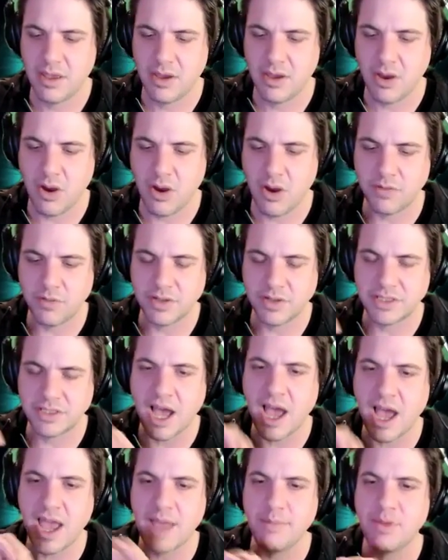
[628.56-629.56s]
Over
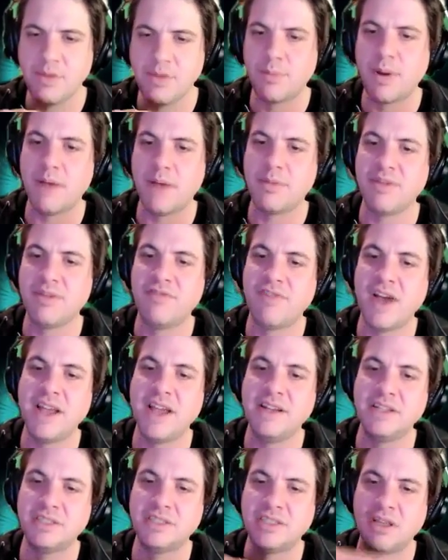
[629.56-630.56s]
time, you'll probably
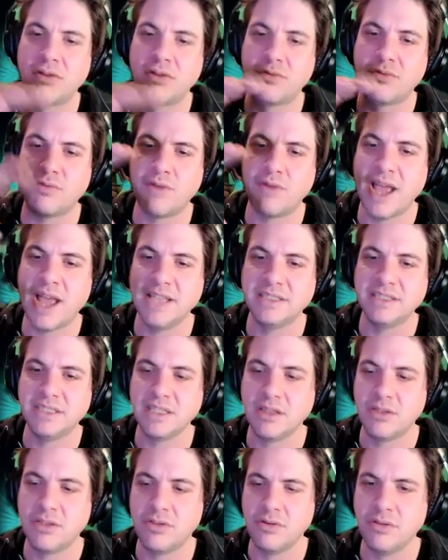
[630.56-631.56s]
find yourself
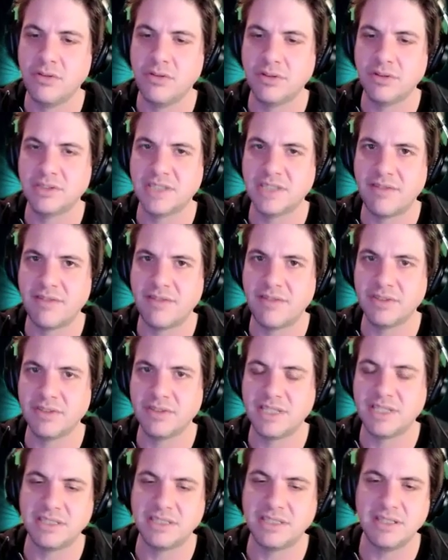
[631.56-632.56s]
rising through those
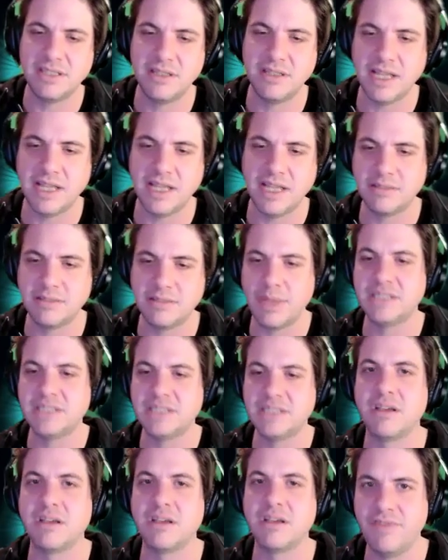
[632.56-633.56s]
levels as a
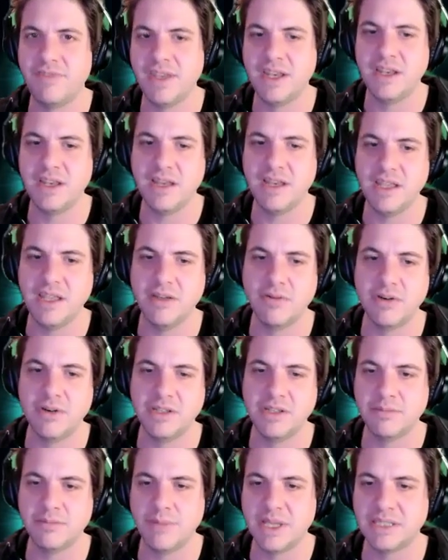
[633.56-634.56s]
basic affinity, or
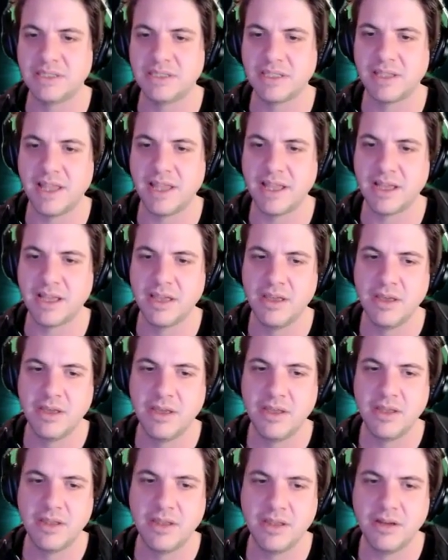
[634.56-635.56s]
as a basic like,
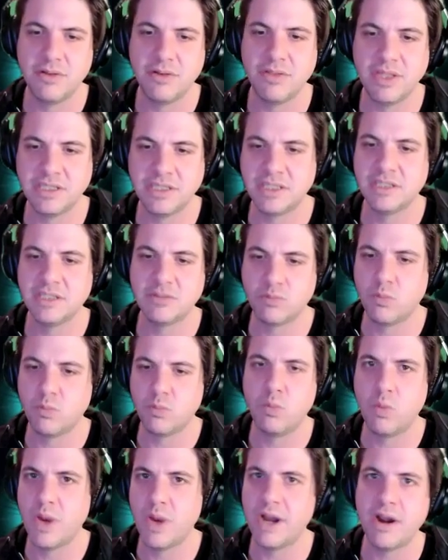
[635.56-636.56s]
this is
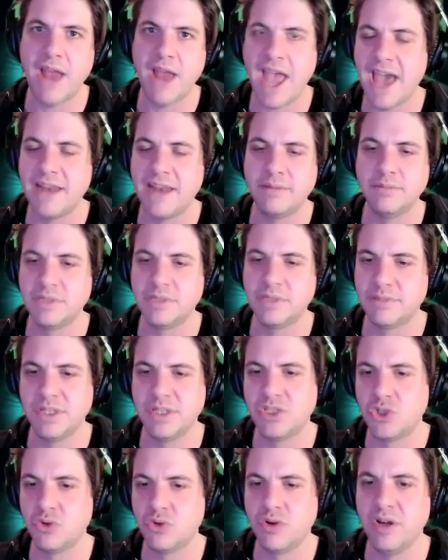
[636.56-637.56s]
where Adam's
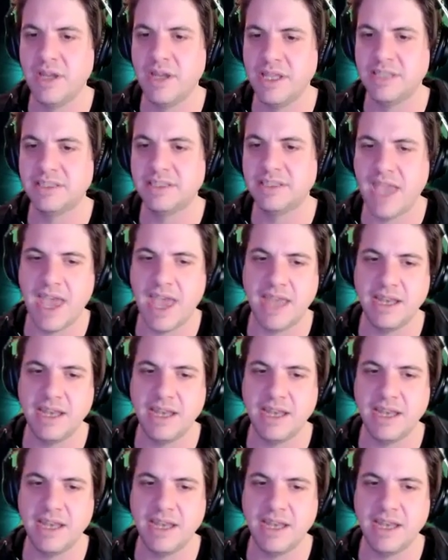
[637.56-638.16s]
maturity is at.